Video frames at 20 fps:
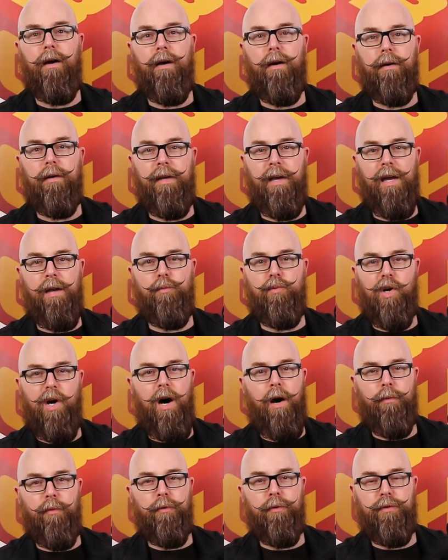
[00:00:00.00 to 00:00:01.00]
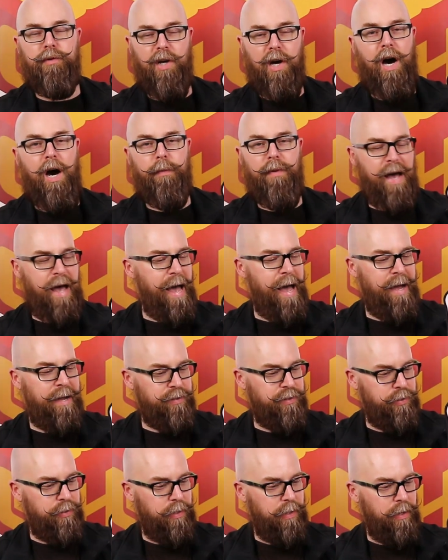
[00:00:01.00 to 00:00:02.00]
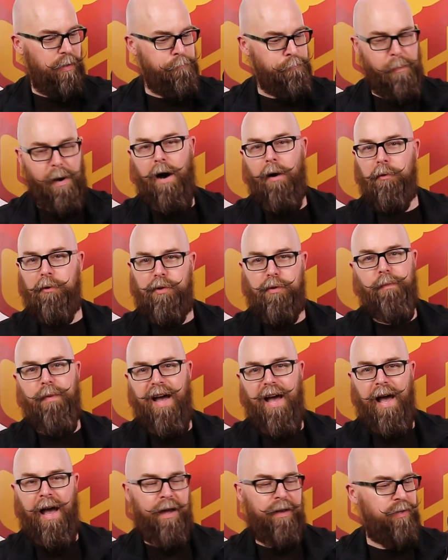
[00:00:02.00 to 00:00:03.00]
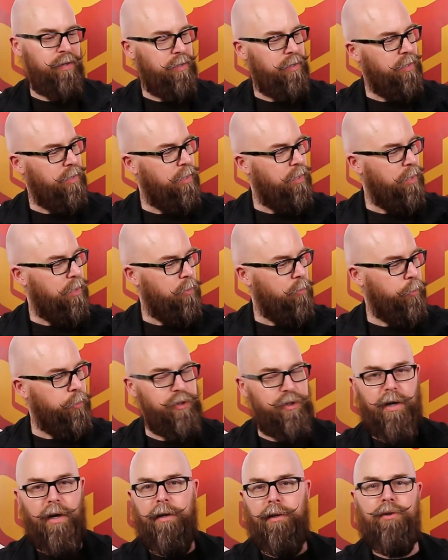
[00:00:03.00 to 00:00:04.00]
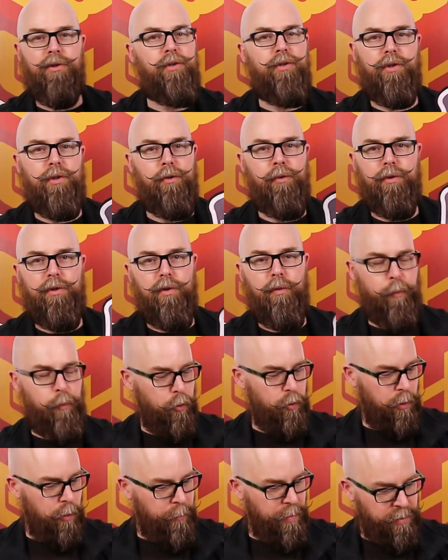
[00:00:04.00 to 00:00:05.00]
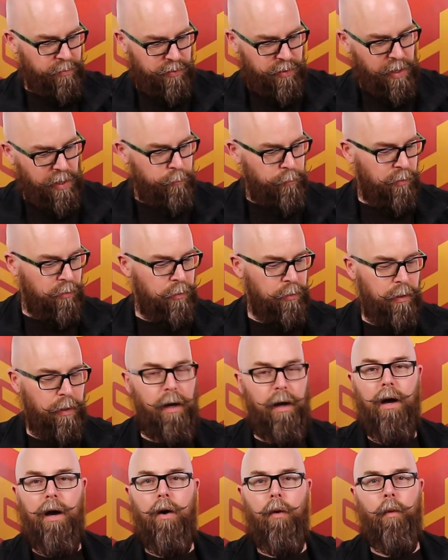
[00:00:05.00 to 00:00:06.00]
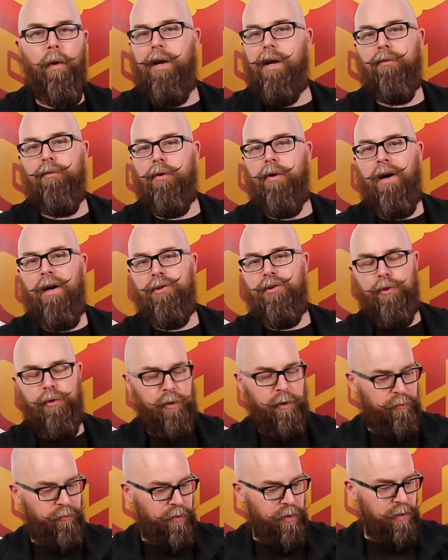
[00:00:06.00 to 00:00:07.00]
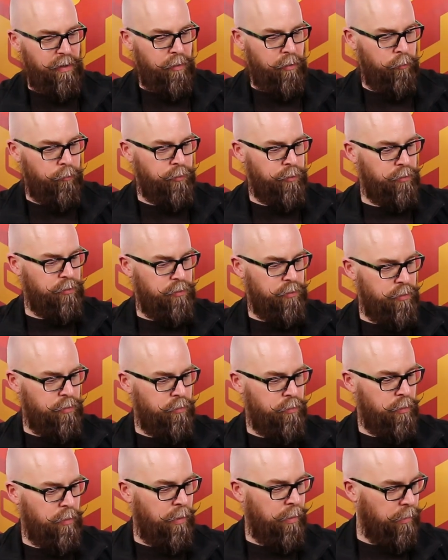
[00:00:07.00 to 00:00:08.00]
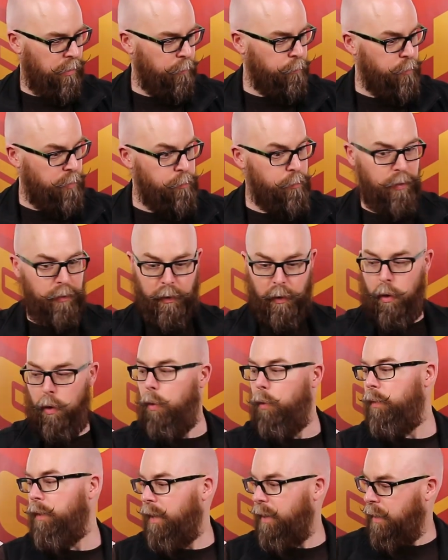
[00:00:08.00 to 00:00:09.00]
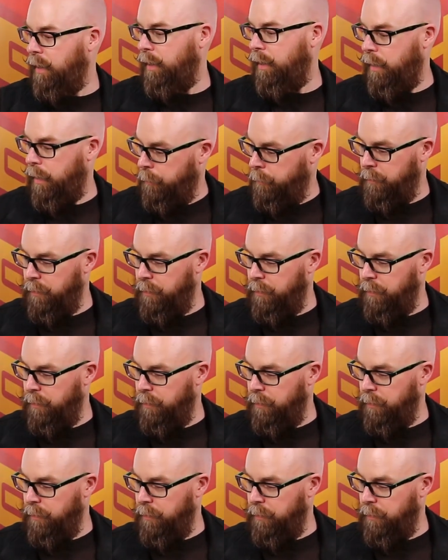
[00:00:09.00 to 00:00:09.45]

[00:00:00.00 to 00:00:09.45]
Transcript: game topper top hat mouse pad, which I just use to put on my table whenever I shoot a video, just to let people know that I am